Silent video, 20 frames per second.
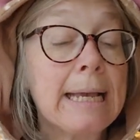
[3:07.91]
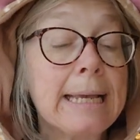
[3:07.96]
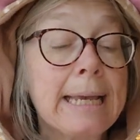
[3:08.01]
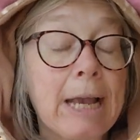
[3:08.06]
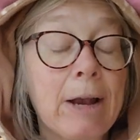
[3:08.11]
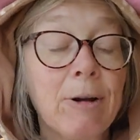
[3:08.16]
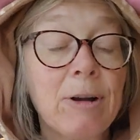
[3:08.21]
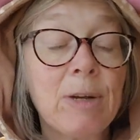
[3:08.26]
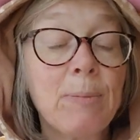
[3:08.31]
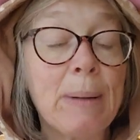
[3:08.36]

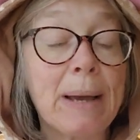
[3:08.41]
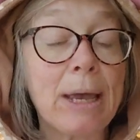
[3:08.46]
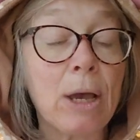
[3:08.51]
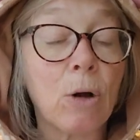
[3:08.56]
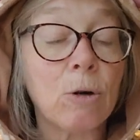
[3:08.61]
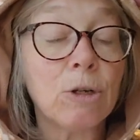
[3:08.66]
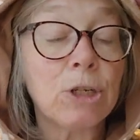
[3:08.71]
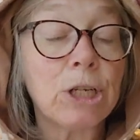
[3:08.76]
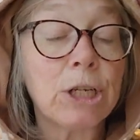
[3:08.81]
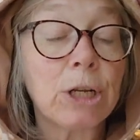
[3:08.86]
Carried by
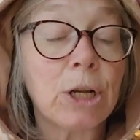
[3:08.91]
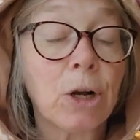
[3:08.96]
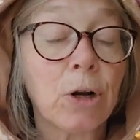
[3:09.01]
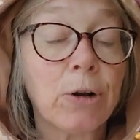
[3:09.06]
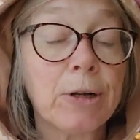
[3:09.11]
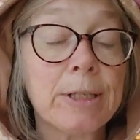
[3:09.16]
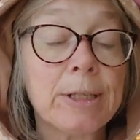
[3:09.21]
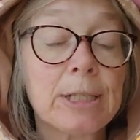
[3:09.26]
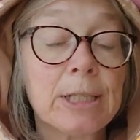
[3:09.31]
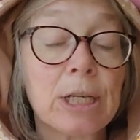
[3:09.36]
ocean
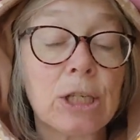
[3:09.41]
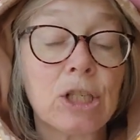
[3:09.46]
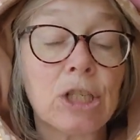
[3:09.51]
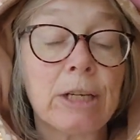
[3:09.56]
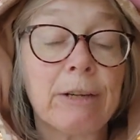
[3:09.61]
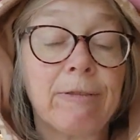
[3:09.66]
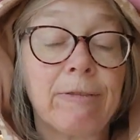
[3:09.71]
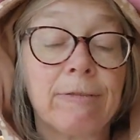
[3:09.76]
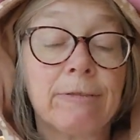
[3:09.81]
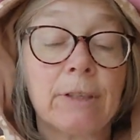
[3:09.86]
currents,
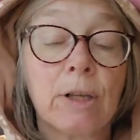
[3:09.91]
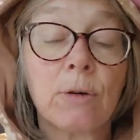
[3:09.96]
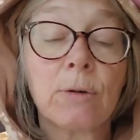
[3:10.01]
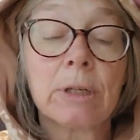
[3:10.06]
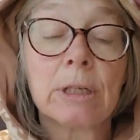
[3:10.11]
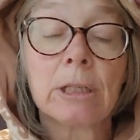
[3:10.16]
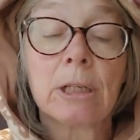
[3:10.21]
she floated